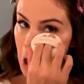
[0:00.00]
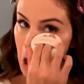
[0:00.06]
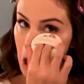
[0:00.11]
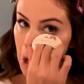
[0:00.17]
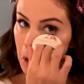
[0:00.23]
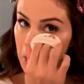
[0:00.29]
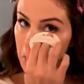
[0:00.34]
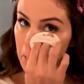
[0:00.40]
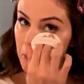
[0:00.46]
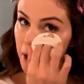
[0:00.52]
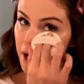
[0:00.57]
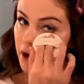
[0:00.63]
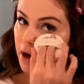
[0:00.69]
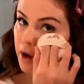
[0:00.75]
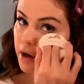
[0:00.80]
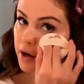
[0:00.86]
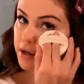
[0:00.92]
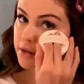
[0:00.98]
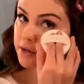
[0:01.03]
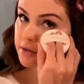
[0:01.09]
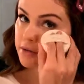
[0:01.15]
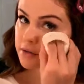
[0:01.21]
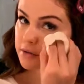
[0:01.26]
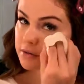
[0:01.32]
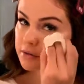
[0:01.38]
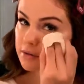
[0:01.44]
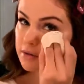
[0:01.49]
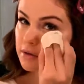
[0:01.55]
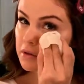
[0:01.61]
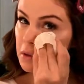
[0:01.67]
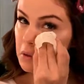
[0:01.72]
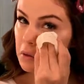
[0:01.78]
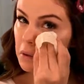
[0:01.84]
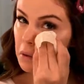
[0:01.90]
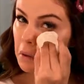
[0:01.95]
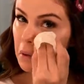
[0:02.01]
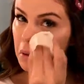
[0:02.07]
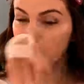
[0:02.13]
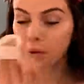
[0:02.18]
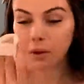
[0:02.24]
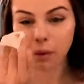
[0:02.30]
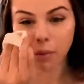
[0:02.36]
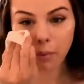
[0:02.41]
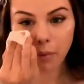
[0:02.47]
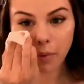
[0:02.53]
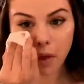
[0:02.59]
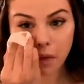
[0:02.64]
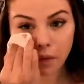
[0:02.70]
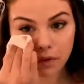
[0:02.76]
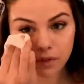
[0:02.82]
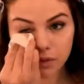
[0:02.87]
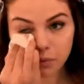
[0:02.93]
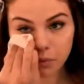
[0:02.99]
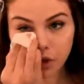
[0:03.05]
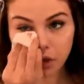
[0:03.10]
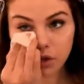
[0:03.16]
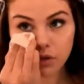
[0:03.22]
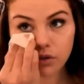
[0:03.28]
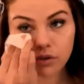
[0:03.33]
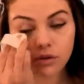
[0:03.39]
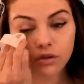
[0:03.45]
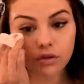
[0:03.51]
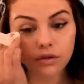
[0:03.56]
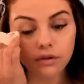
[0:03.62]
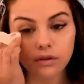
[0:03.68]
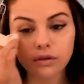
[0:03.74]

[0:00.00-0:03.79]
under my eyes, and then the sponge.